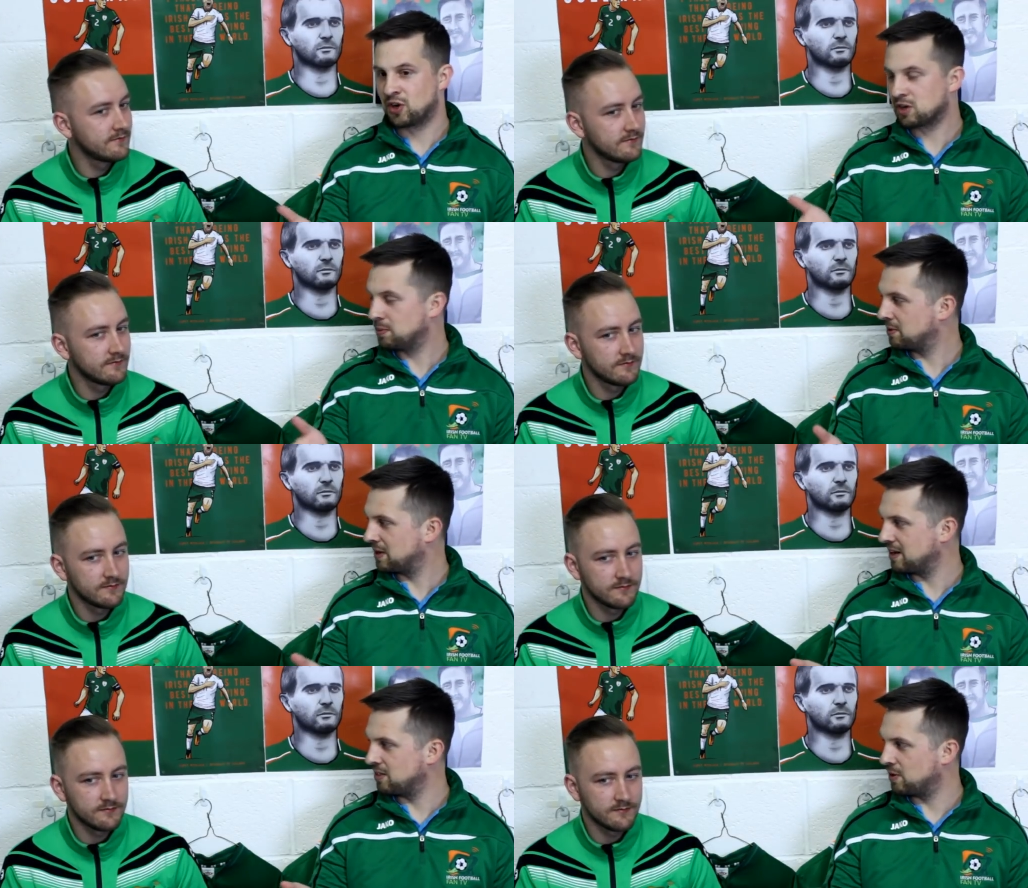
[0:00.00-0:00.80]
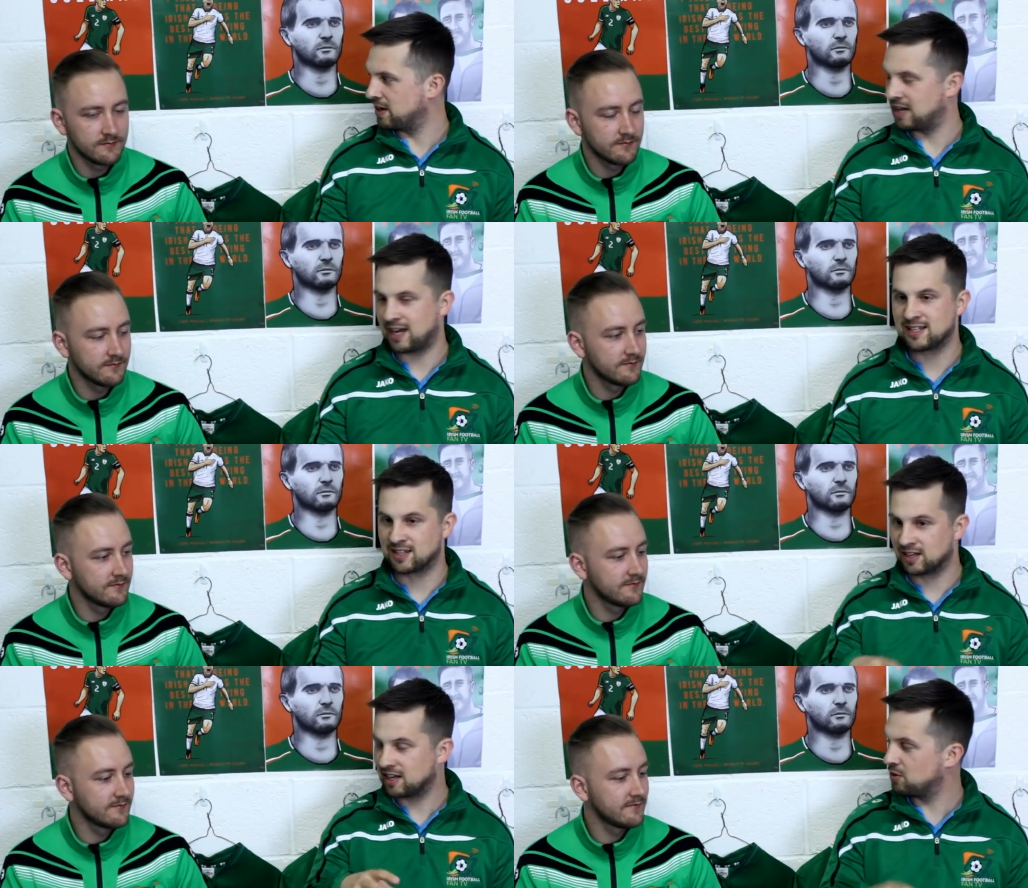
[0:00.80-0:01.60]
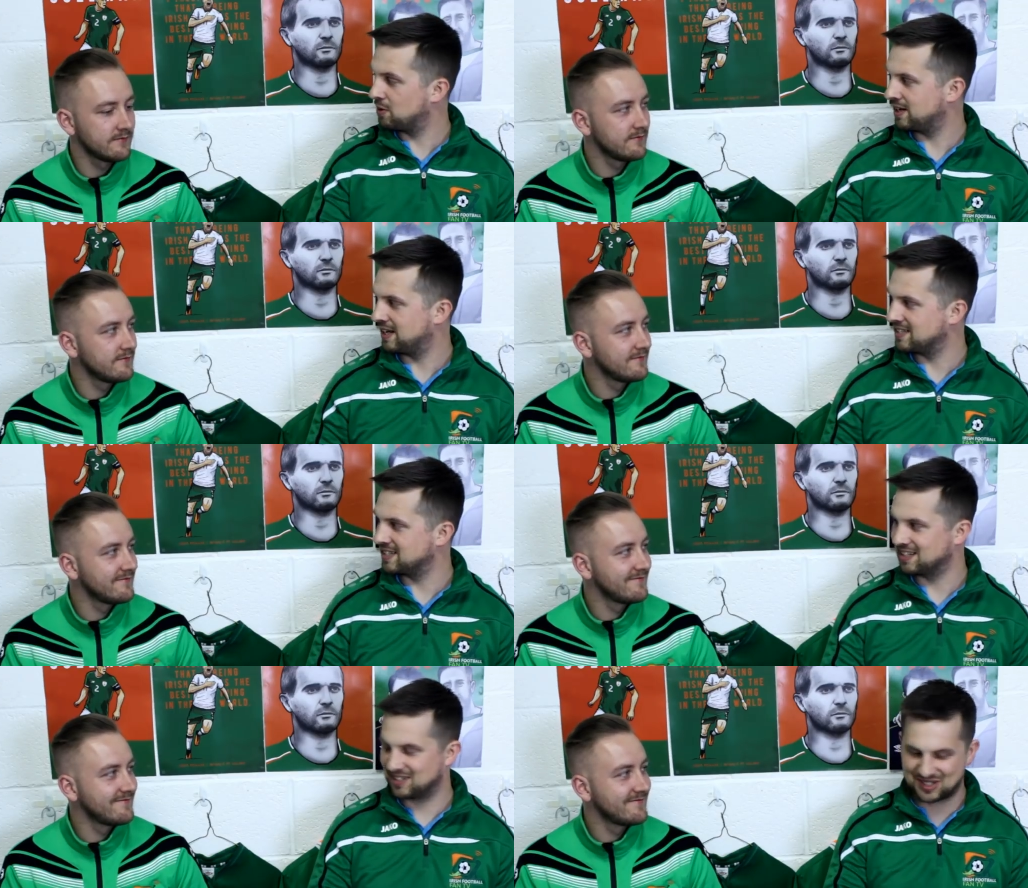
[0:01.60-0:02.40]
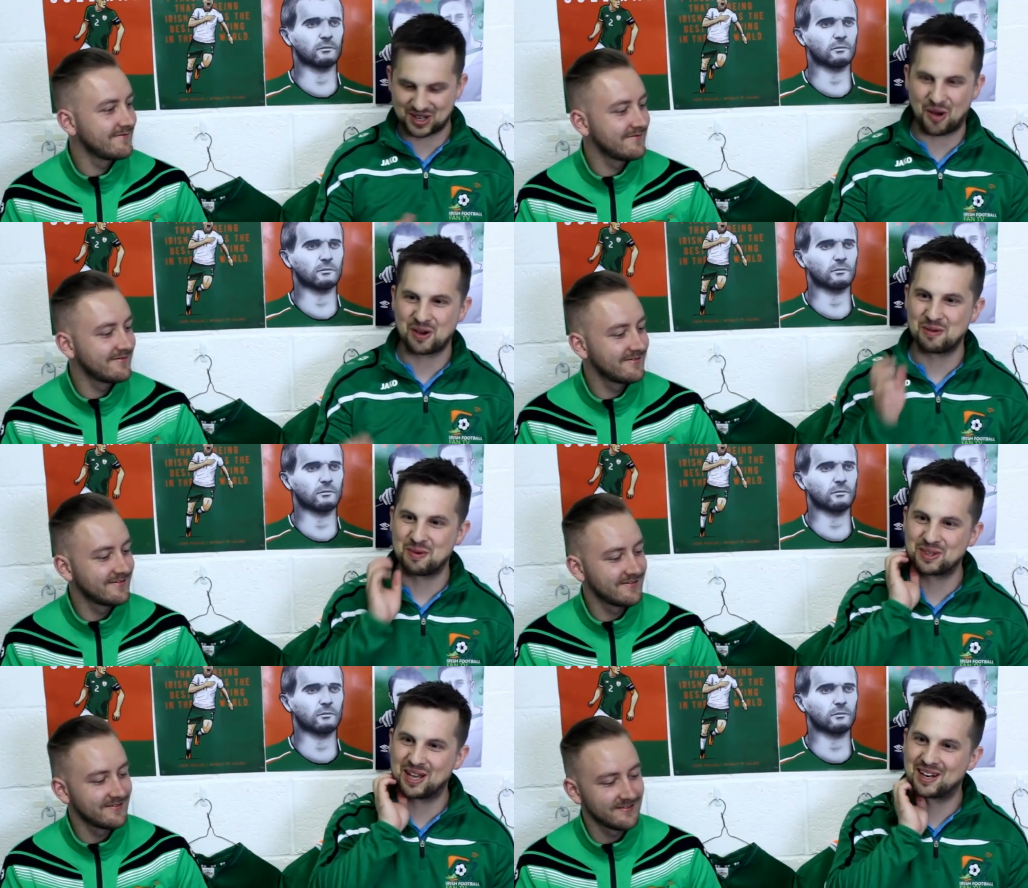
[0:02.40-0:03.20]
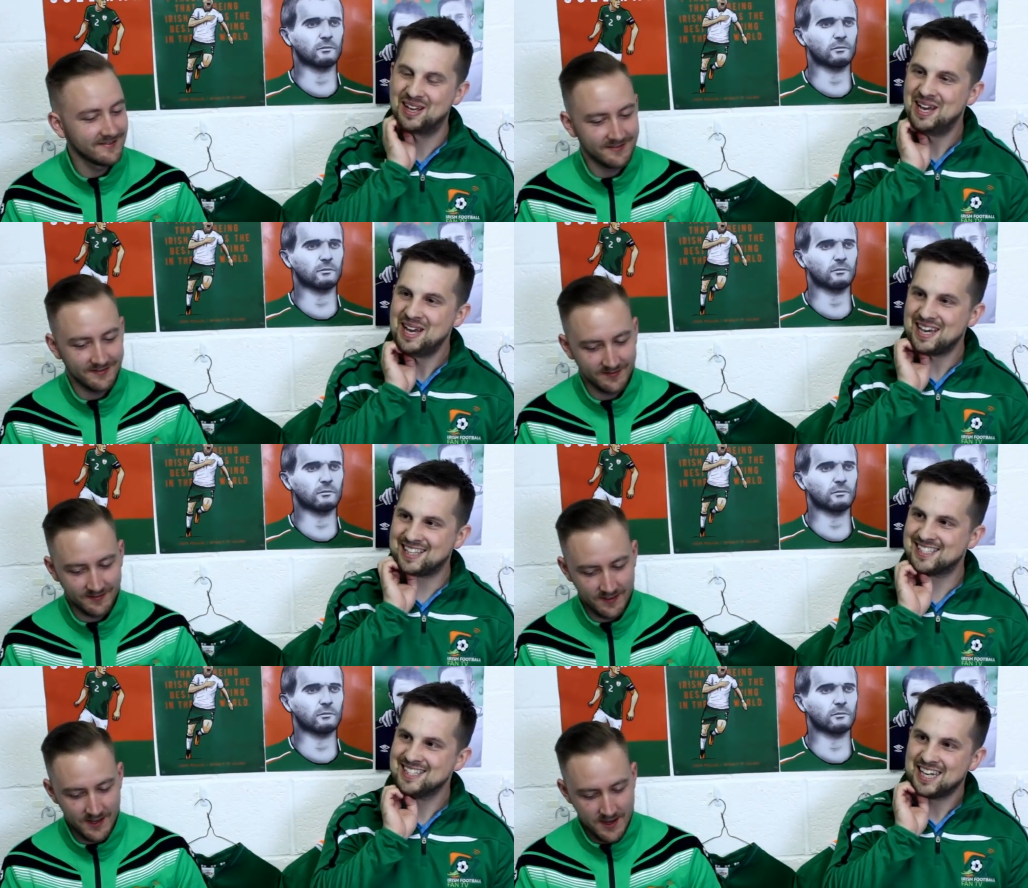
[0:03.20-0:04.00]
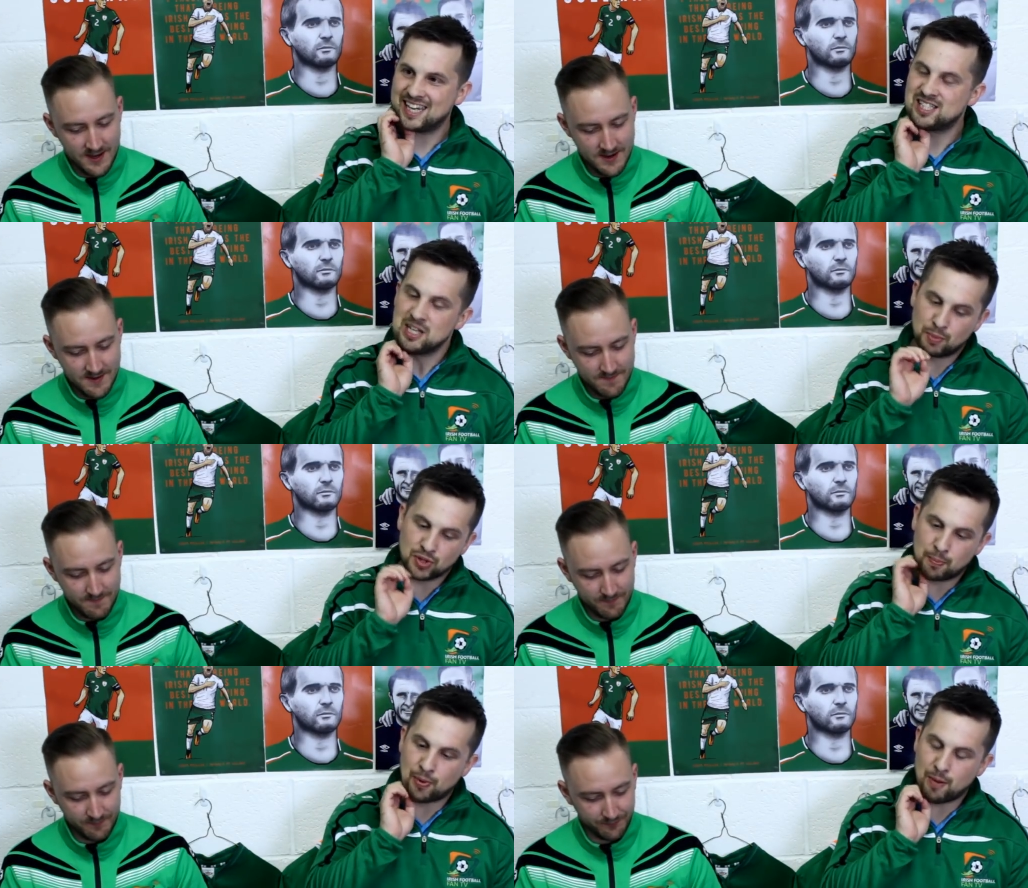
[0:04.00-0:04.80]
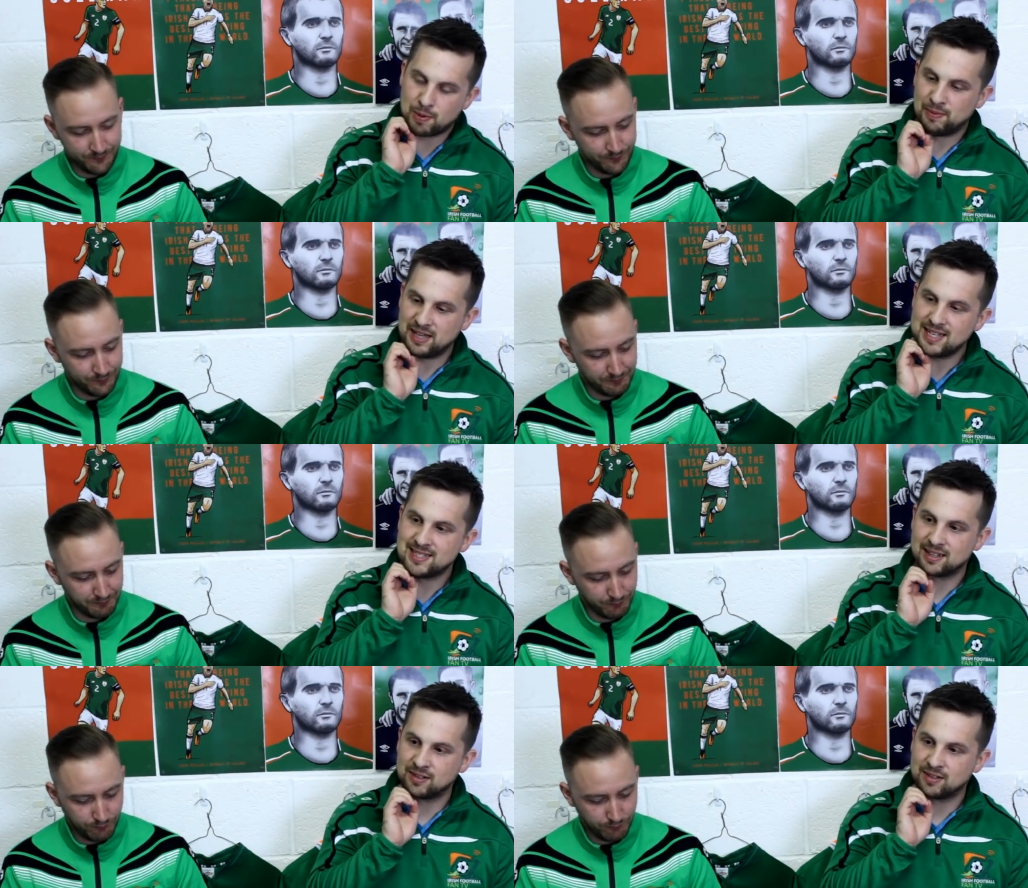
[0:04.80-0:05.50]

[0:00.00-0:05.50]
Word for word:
Speaker 1: talk about getting the red haze. I'll get in the red haze again talking about that. It's it's but the problem is,